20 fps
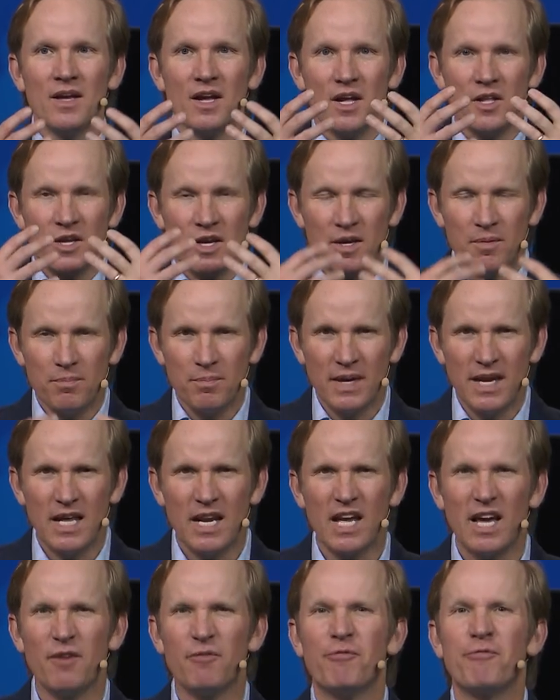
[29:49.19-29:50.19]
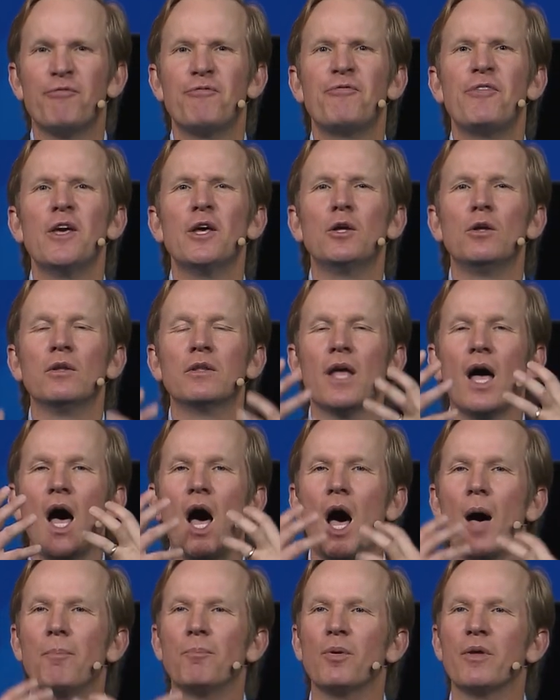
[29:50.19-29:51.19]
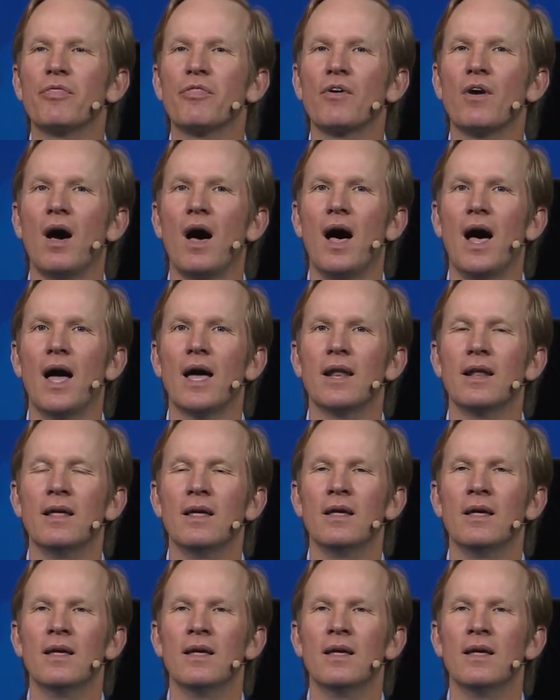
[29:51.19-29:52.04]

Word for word: and you begin to get filled up with God.